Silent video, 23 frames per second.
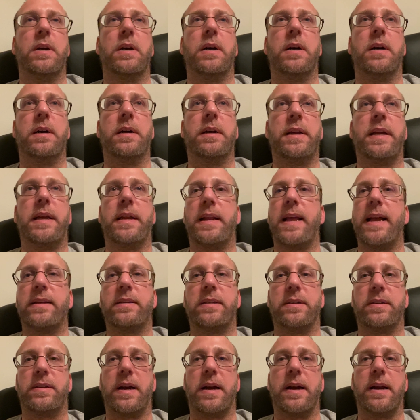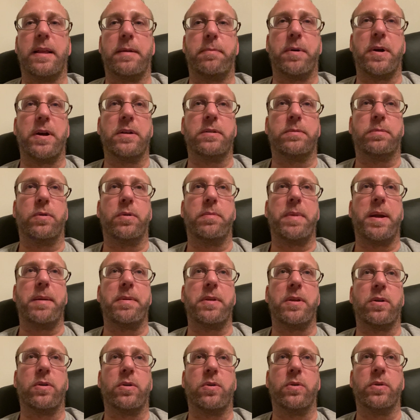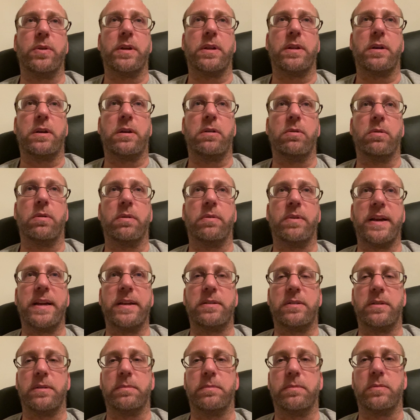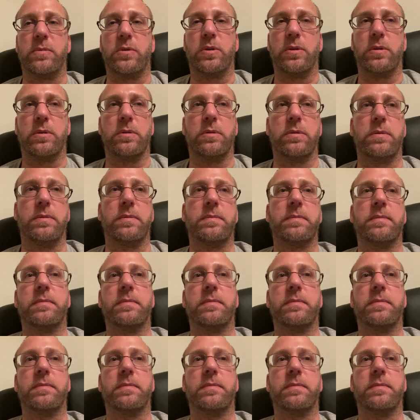And that's entirely possible. Maybe they're holding the cure ransom to